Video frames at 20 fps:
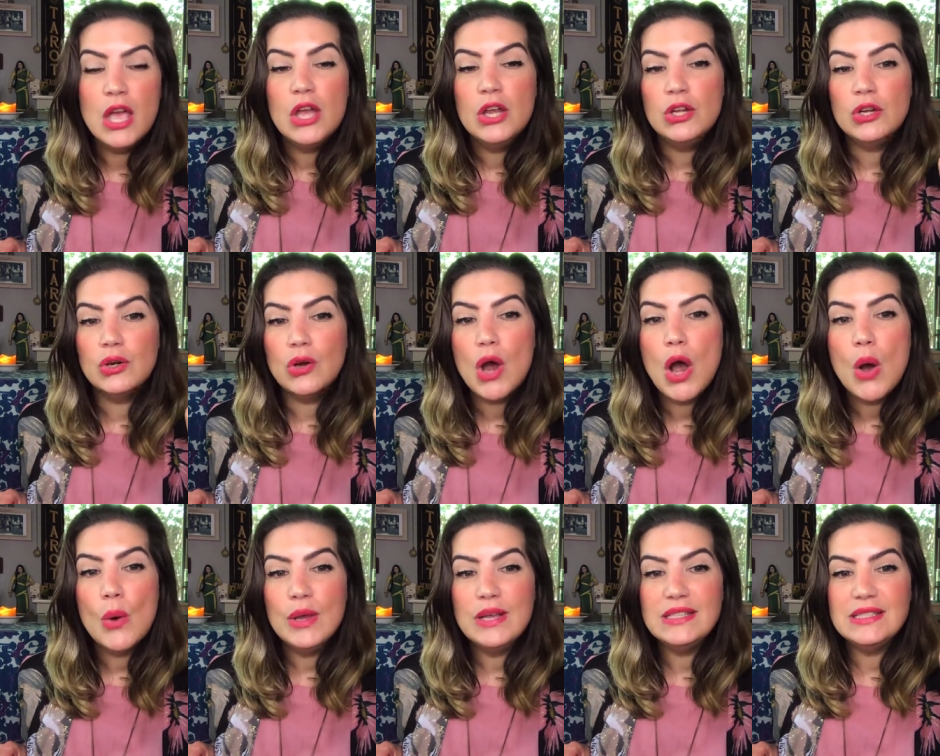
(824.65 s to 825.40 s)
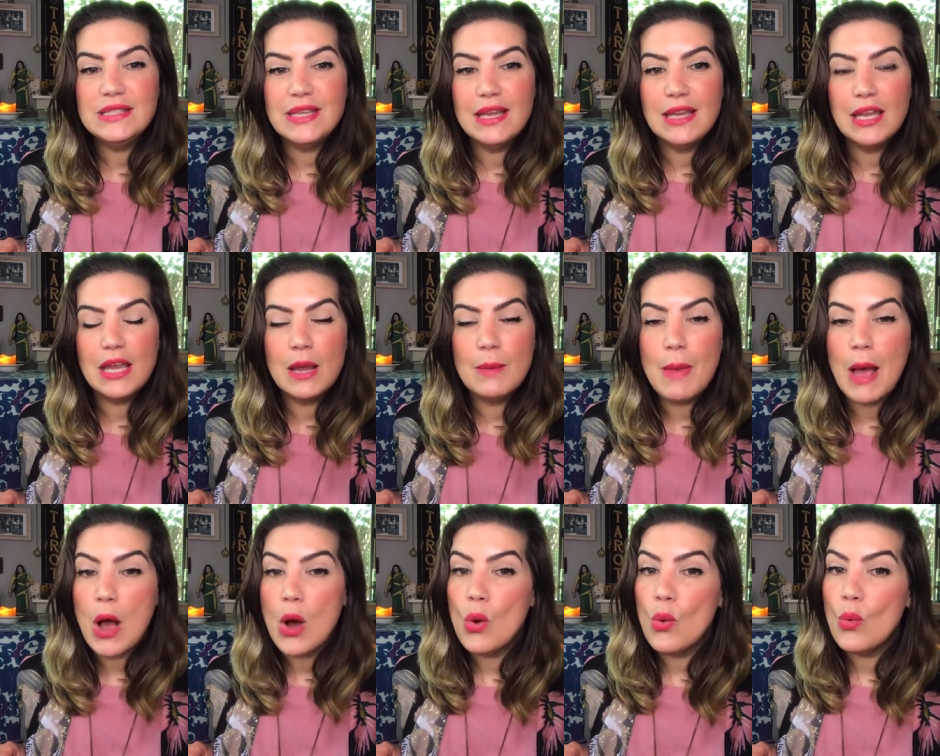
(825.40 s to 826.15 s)
you're always thinking
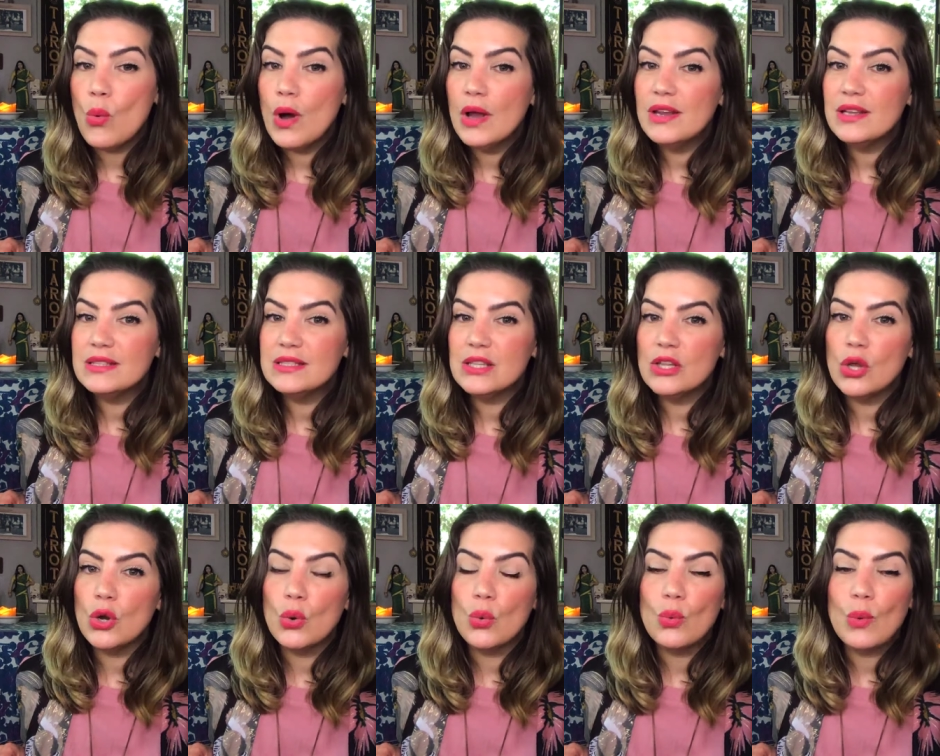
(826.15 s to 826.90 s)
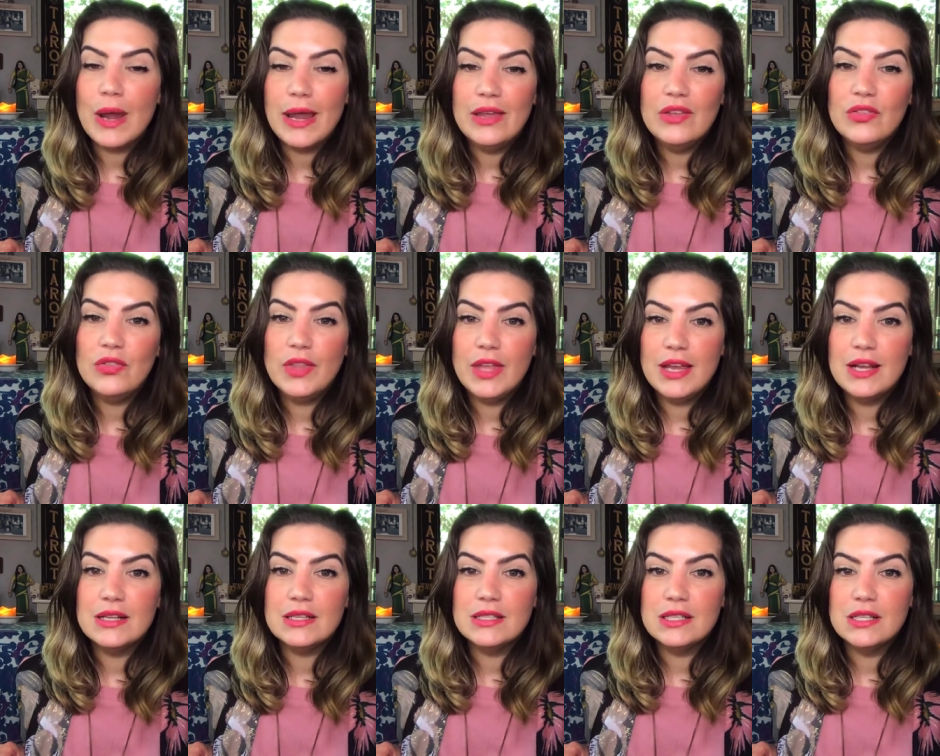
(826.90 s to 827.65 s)
about what is the right
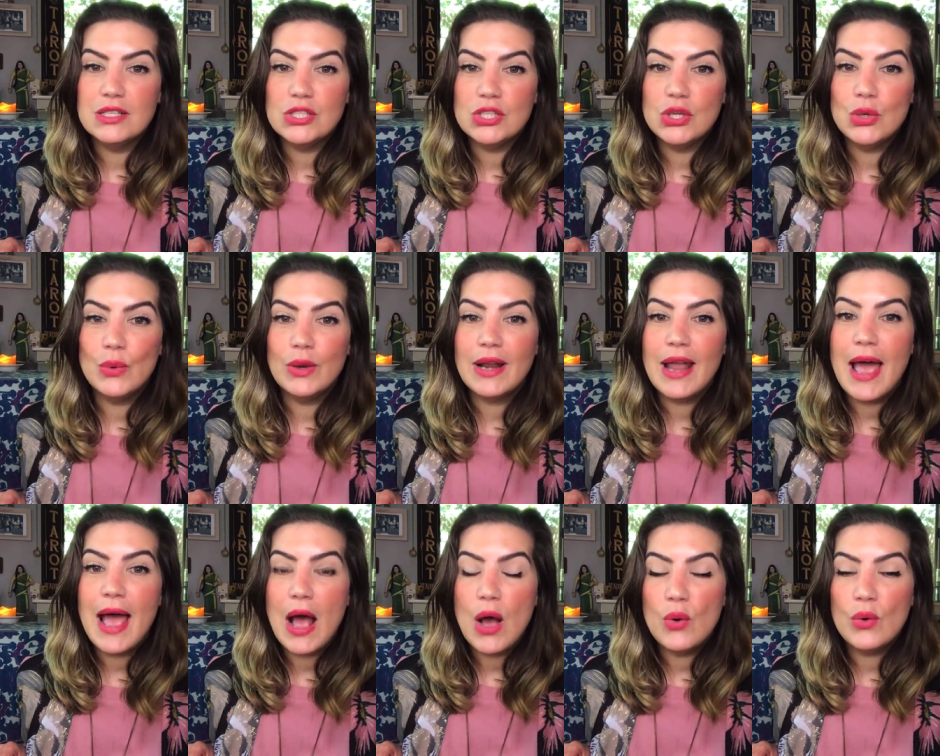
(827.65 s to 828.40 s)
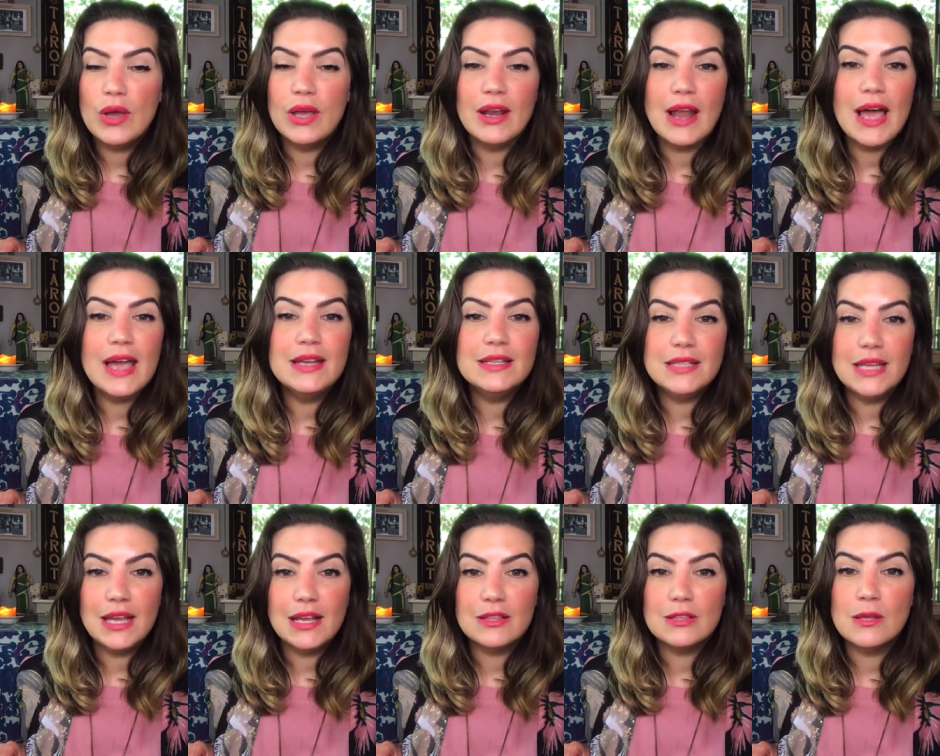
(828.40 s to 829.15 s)
thing to do and how can I
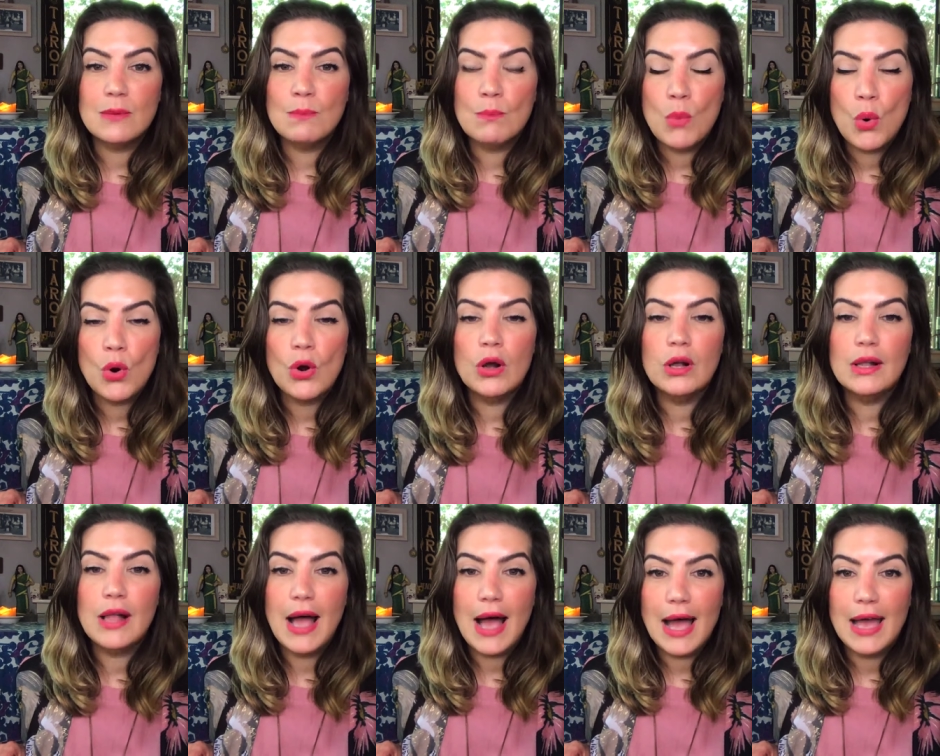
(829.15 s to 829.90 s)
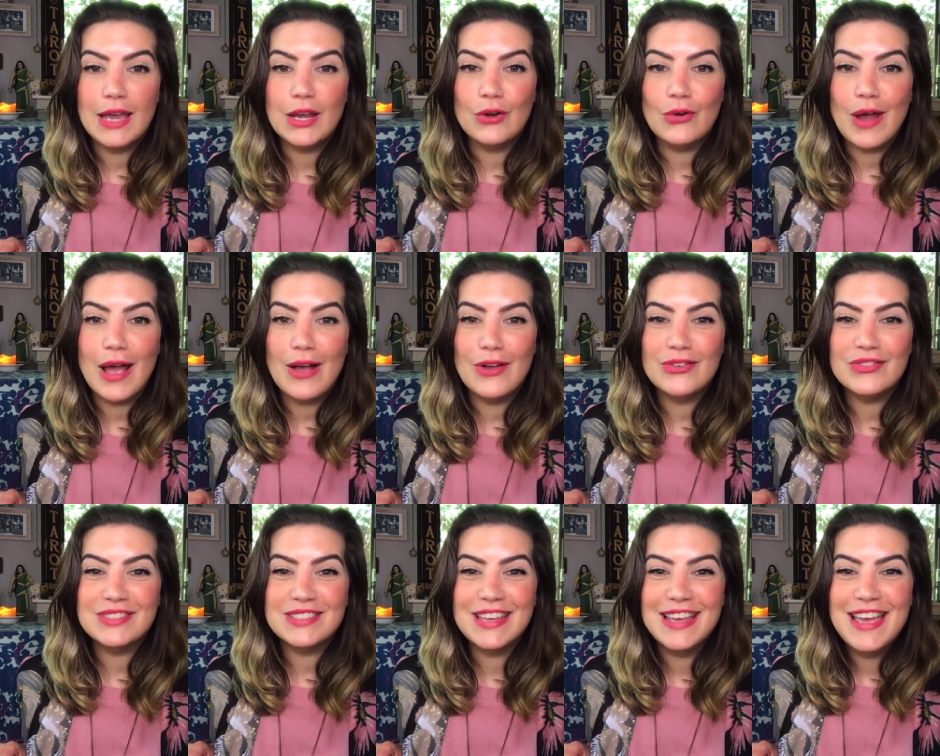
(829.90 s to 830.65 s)
take the moral high
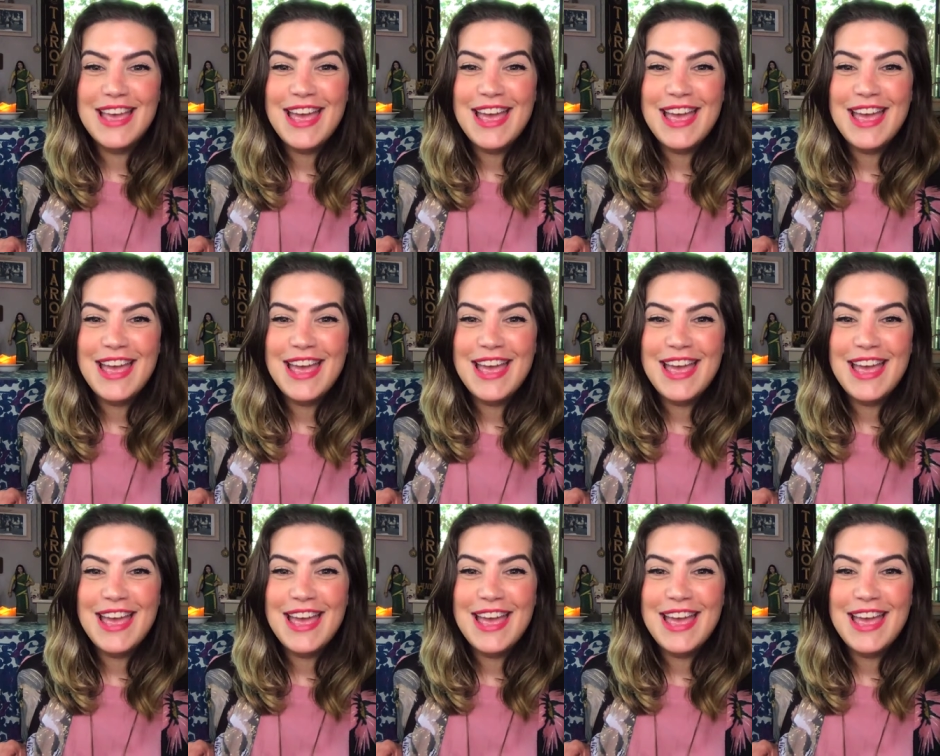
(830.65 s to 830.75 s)
ground